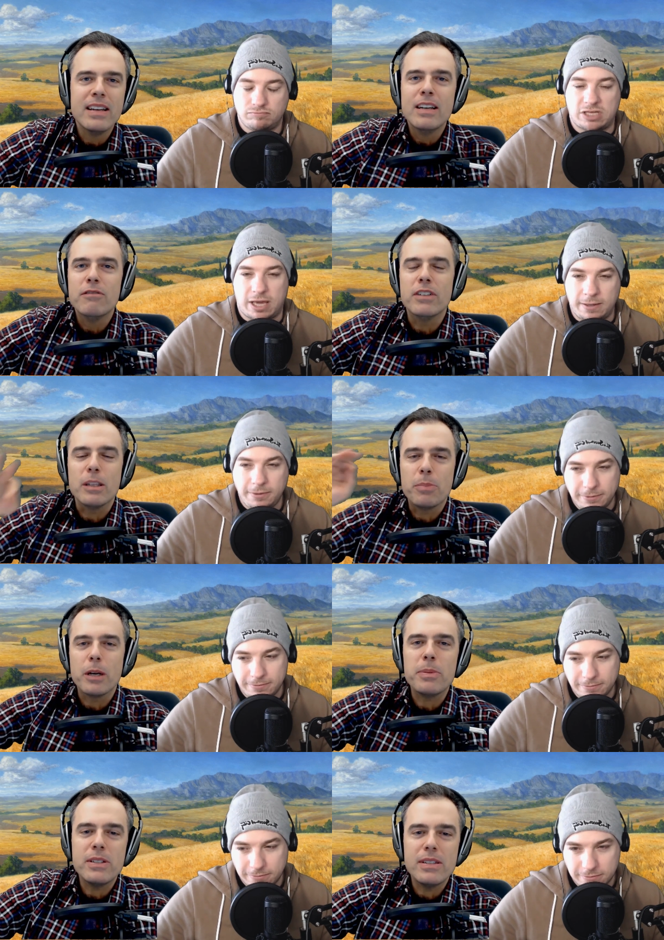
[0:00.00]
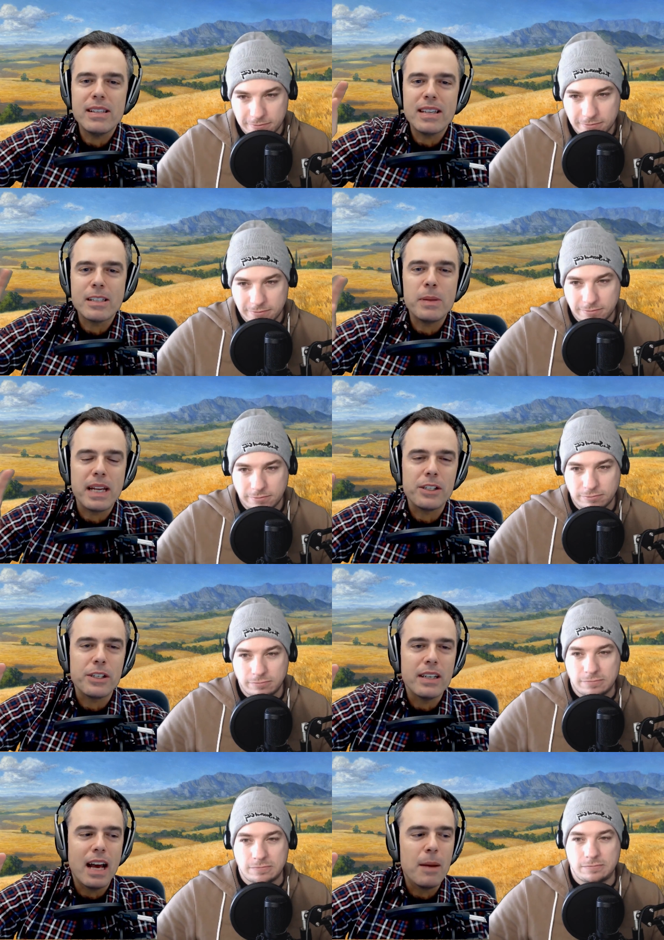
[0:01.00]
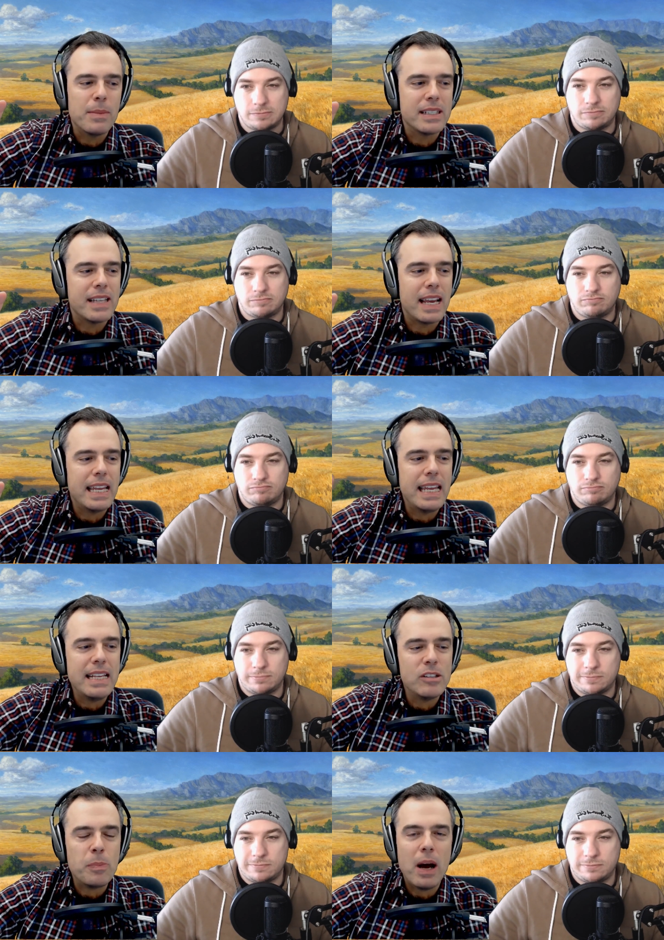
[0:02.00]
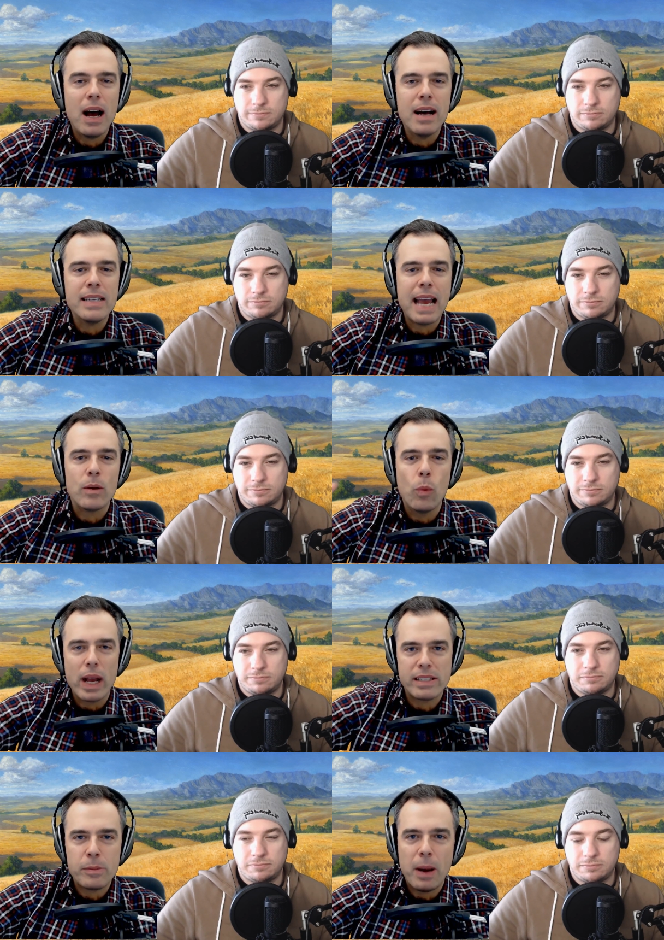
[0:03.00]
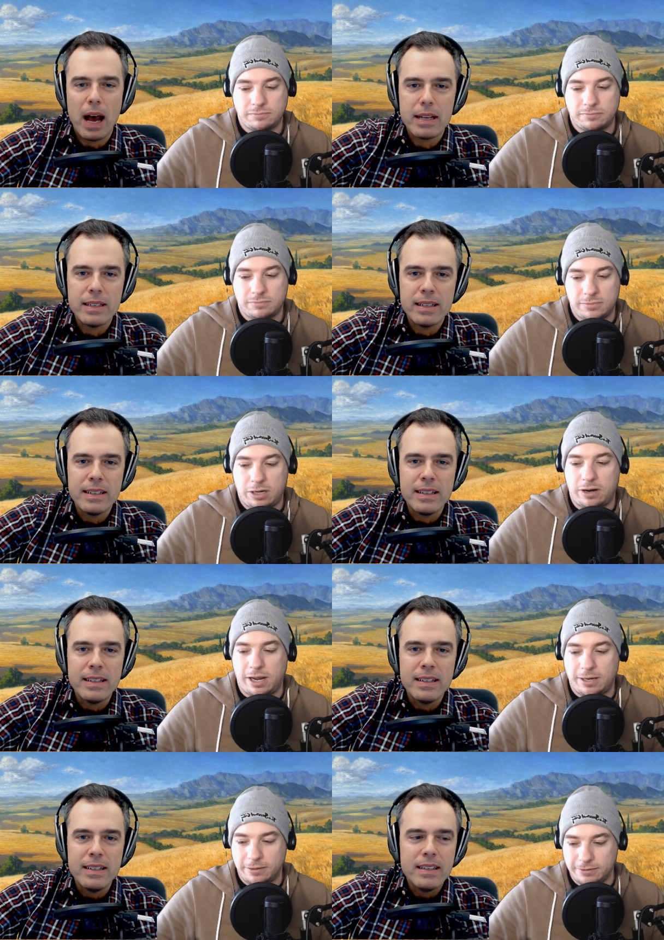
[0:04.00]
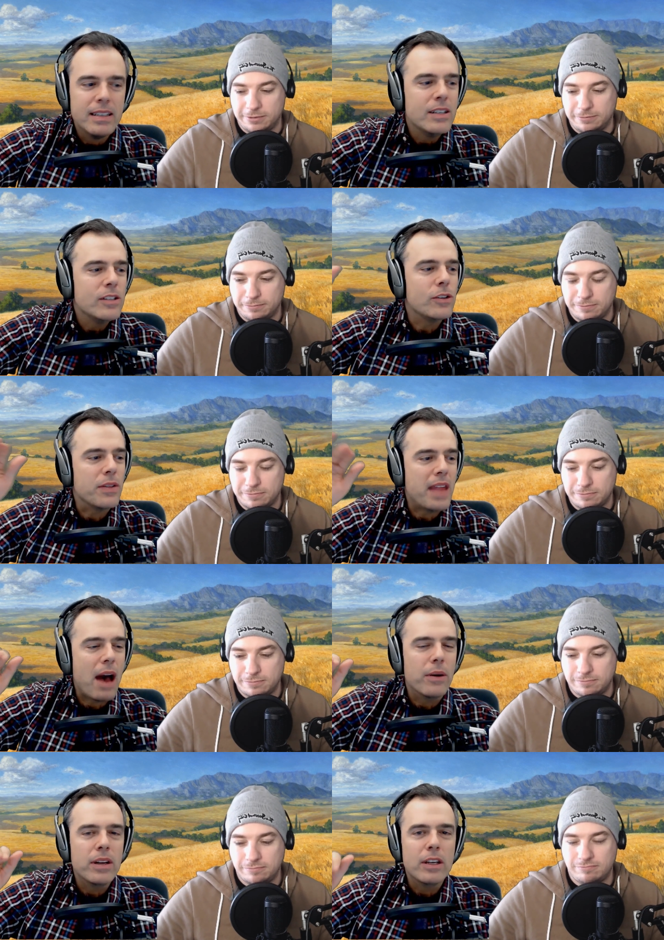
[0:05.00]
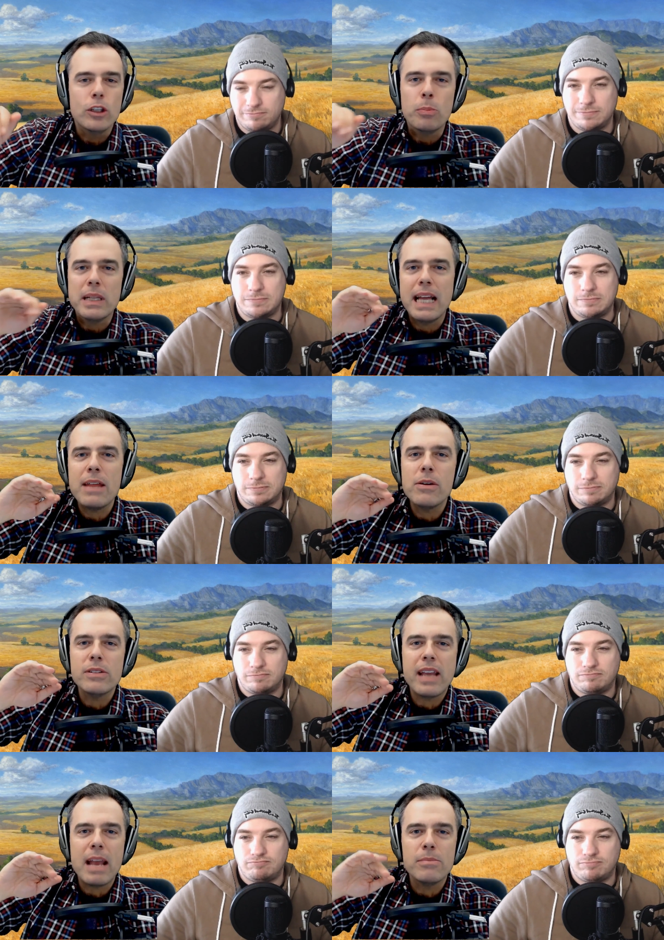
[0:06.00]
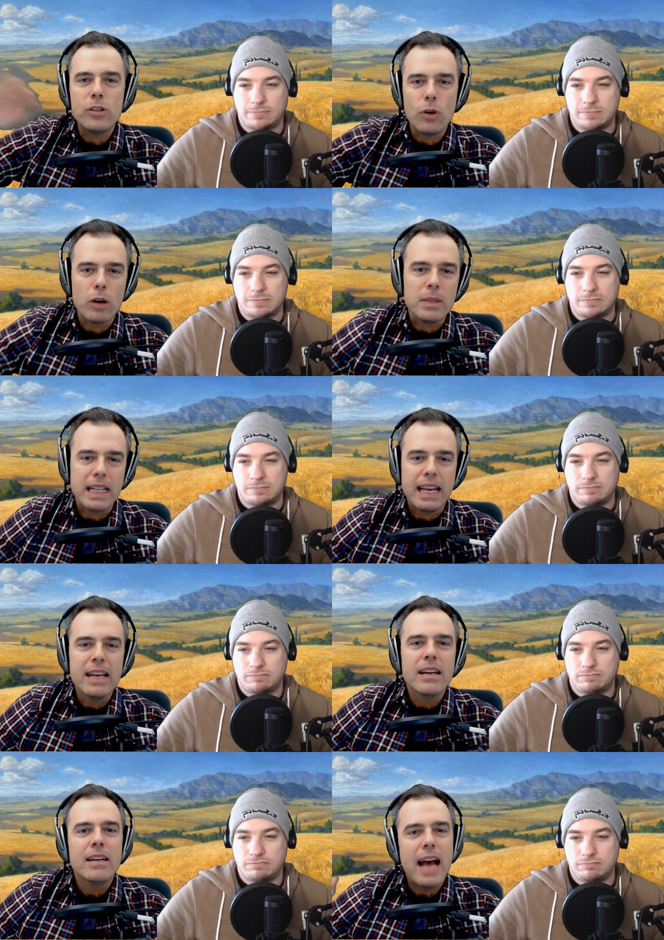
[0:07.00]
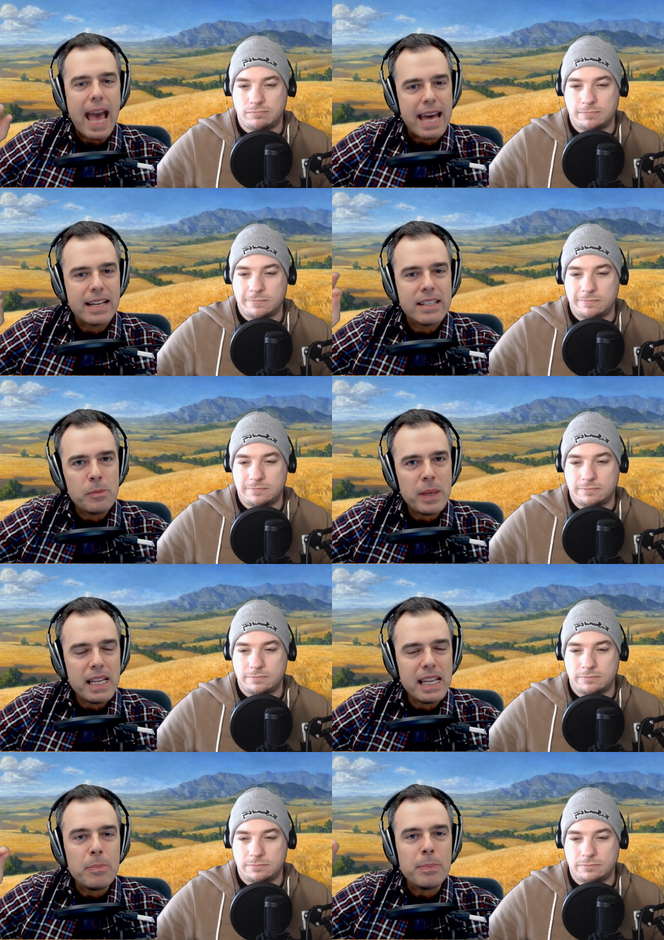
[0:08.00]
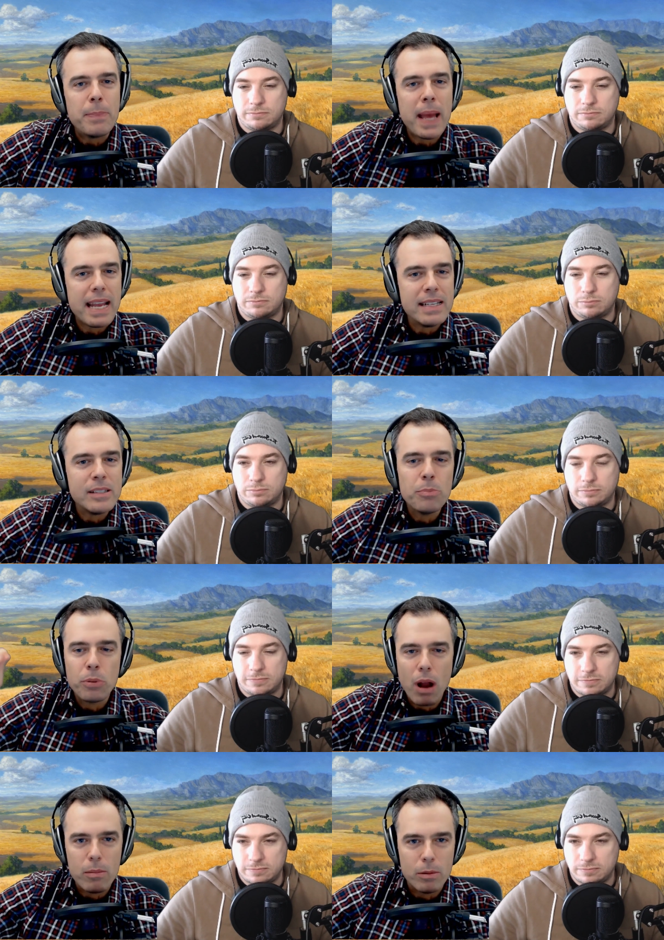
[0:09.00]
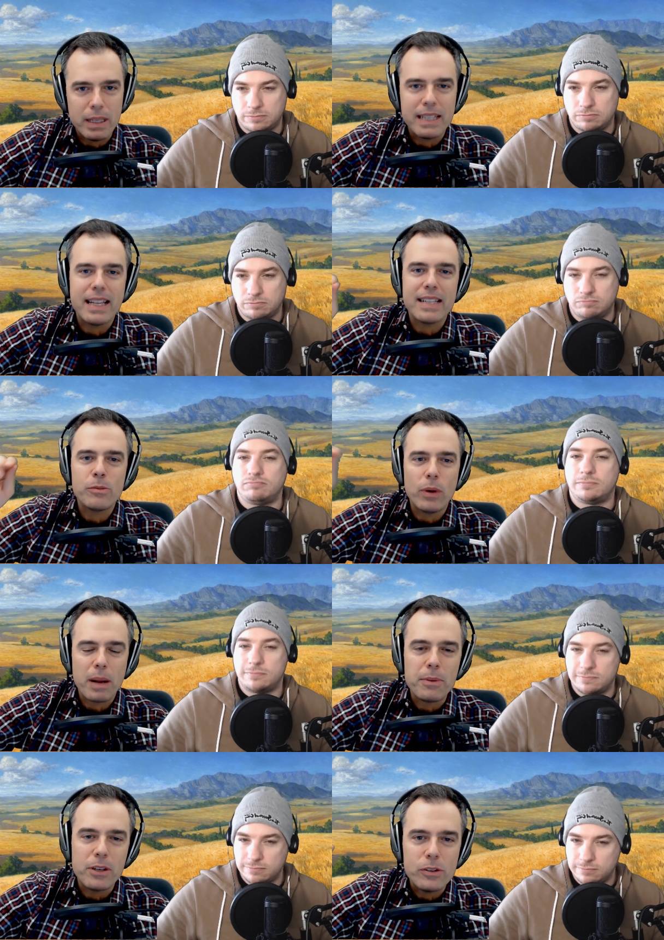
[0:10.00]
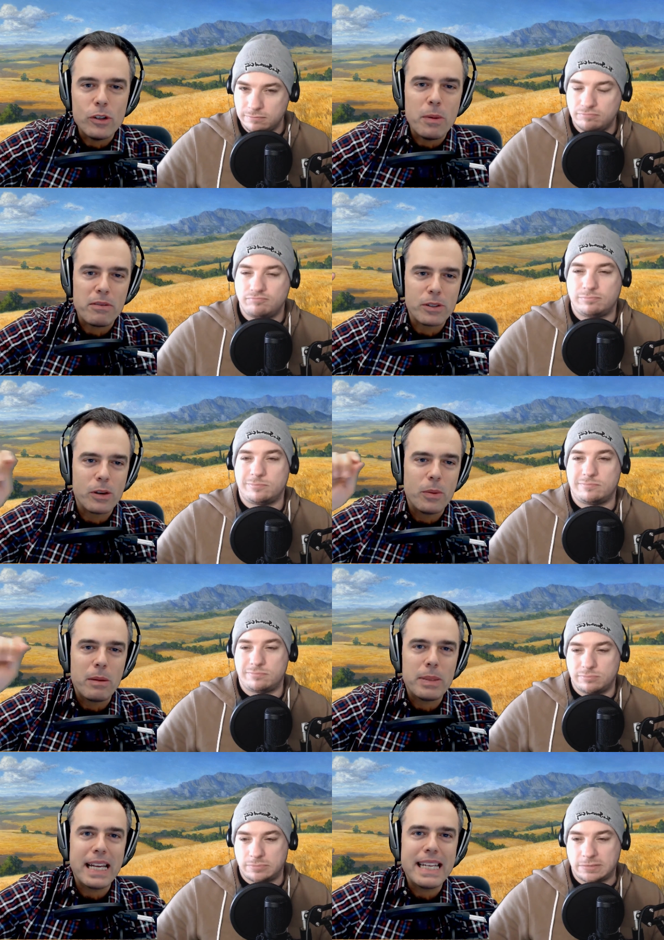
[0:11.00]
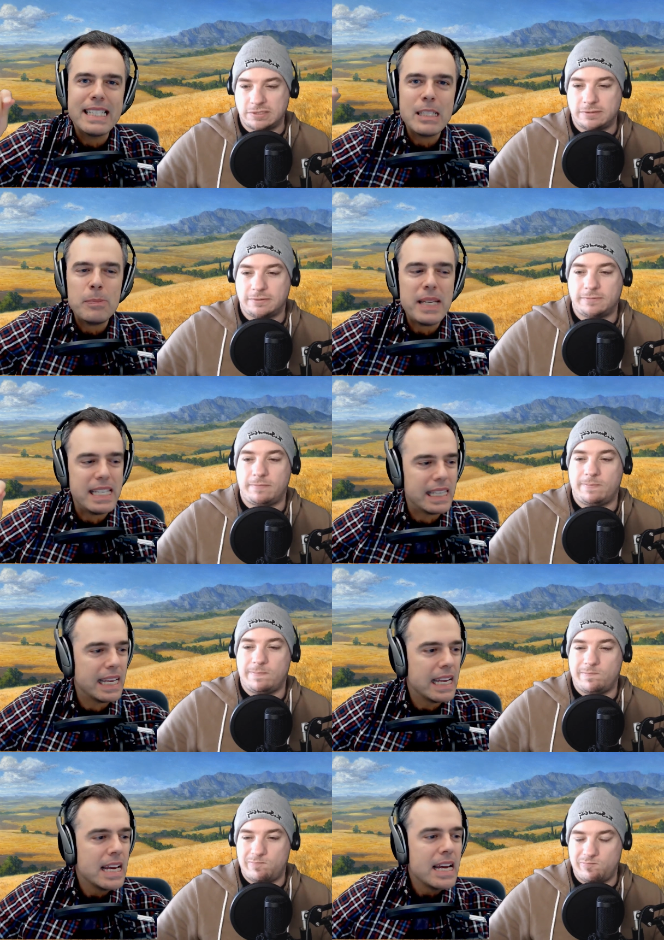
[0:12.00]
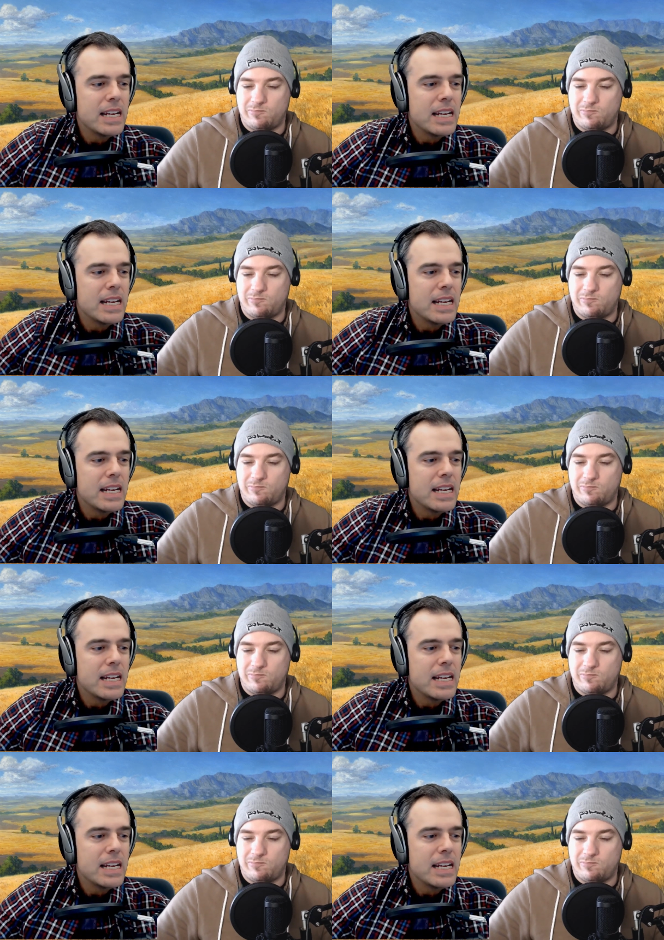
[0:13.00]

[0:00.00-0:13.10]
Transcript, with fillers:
Speaker 1: Okay. For the purposes of this explanation, I'm going to say East Pod and West Pod. All right. So now you play those games normally at a speedy pace, probably. That's what I'm going to assume everyone's going to want to play speedily. Mm-hmm.